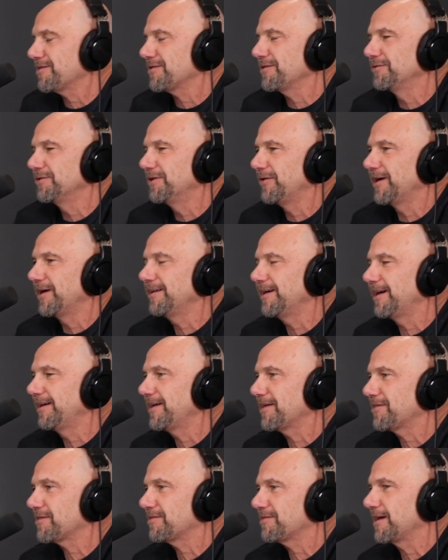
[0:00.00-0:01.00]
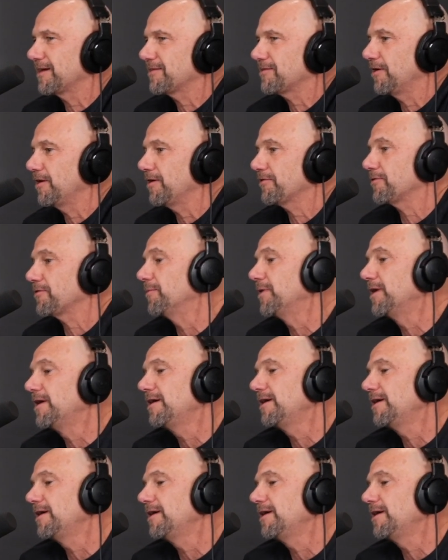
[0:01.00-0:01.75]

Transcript: So no, that's awesome.